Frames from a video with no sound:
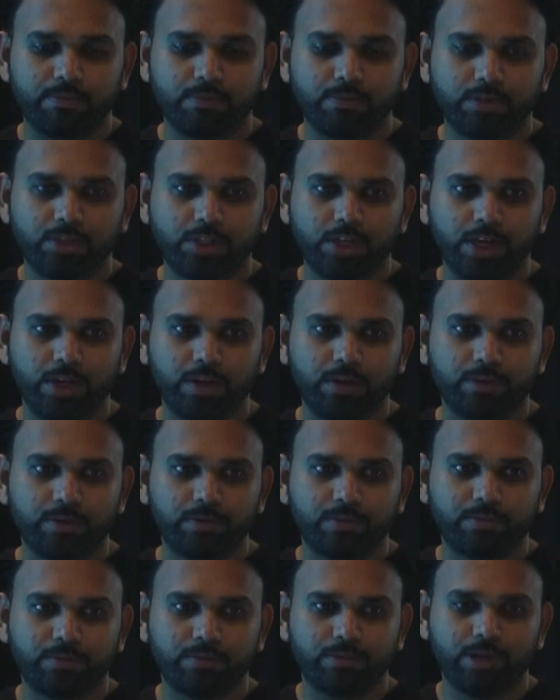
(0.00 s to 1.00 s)

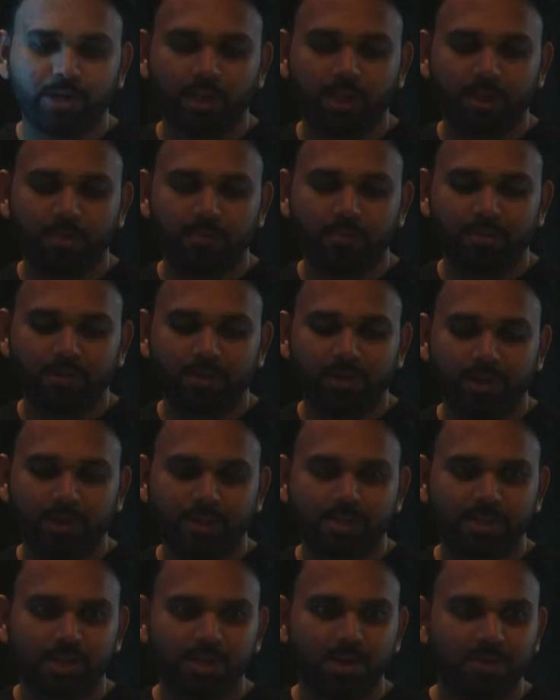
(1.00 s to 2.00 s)
So buckle up,
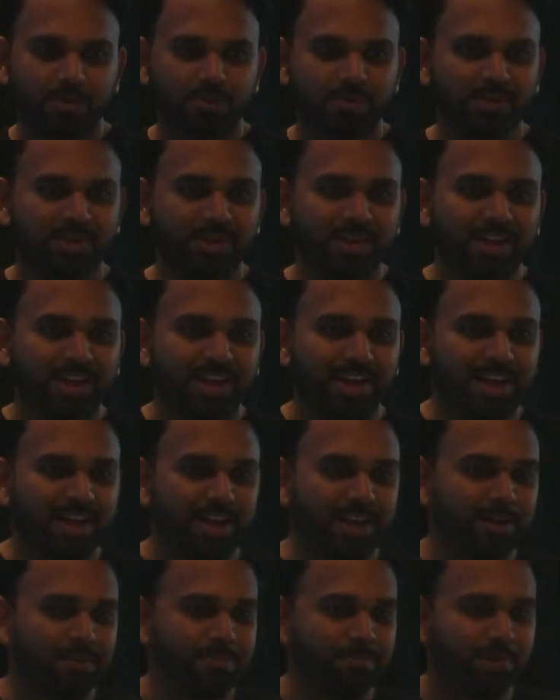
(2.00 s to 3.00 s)
let's go.
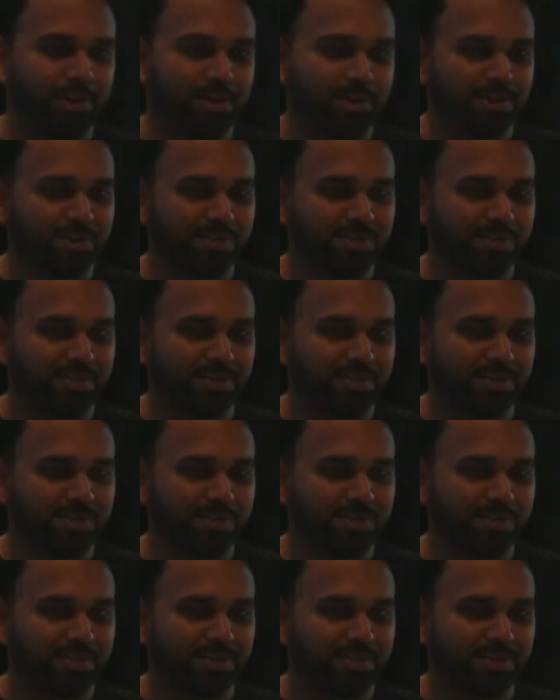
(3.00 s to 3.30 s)
Peter,